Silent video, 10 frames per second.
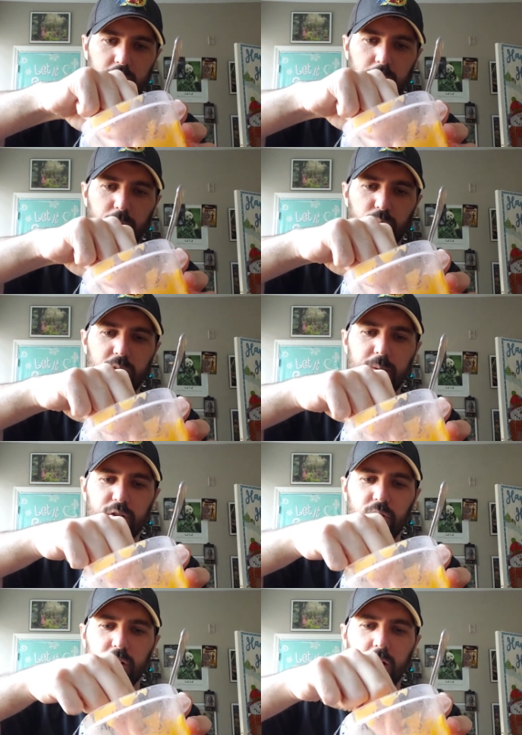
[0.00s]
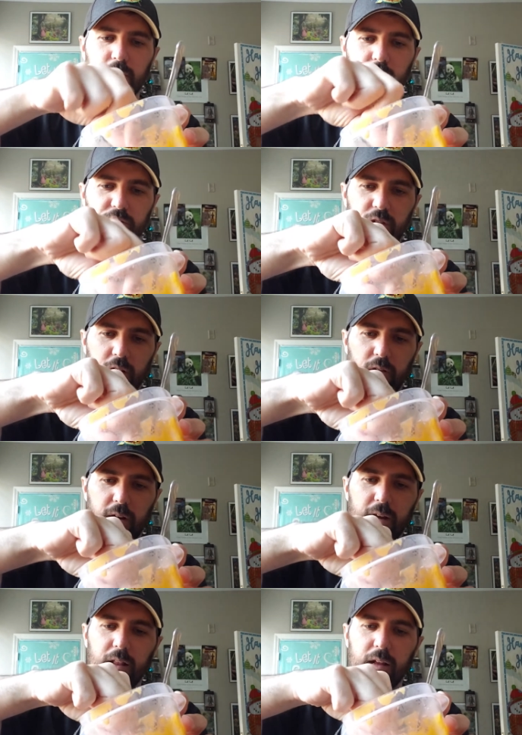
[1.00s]
I'm going to really make sure I cover this sucker,
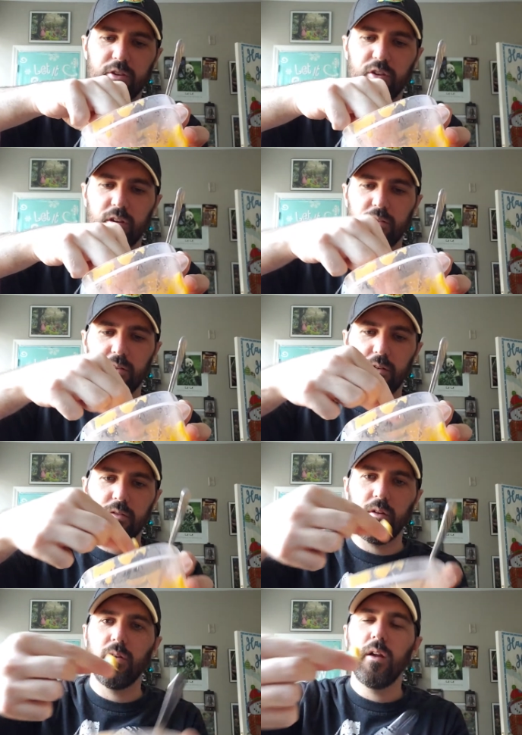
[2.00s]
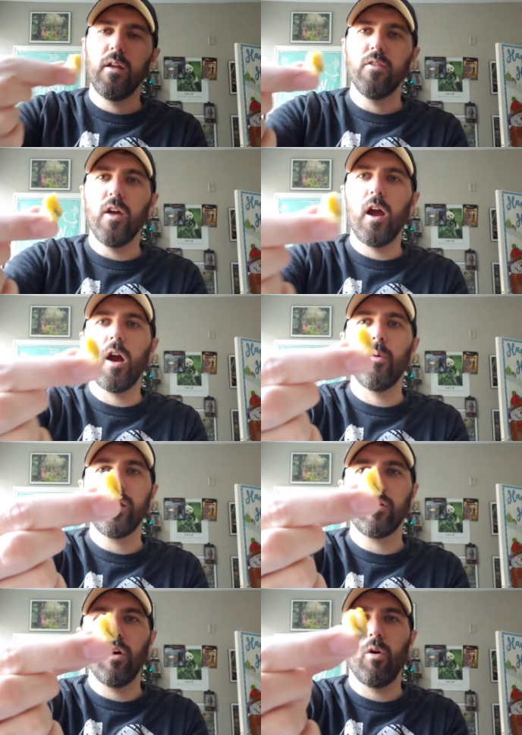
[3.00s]
and I got a lot of cheese here. So there we
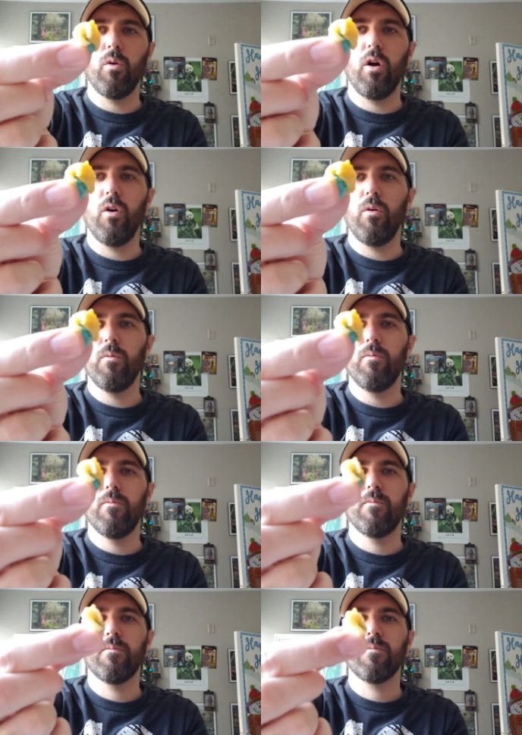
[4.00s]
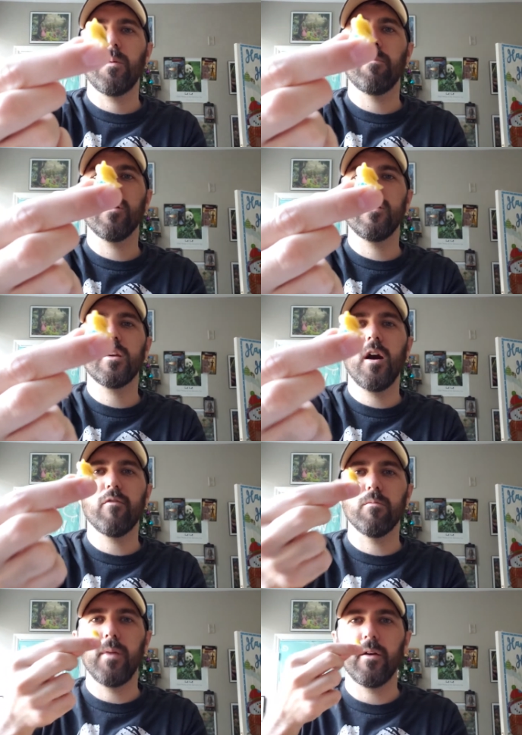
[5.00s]
go. Oh, completely
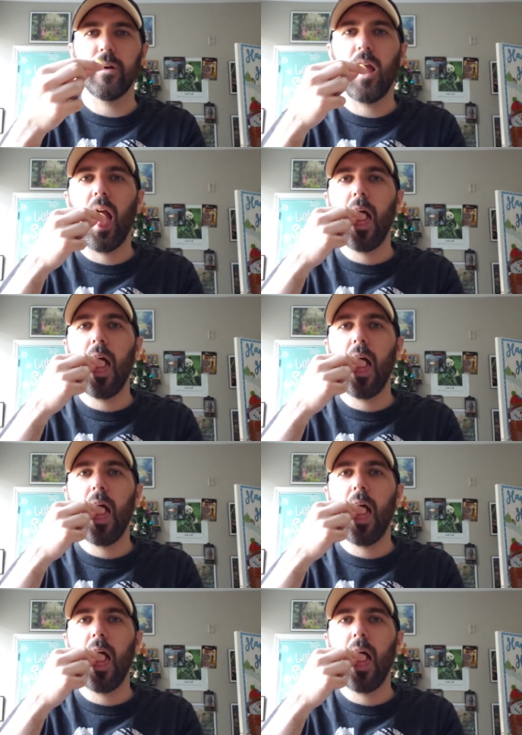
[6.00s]
covered berry.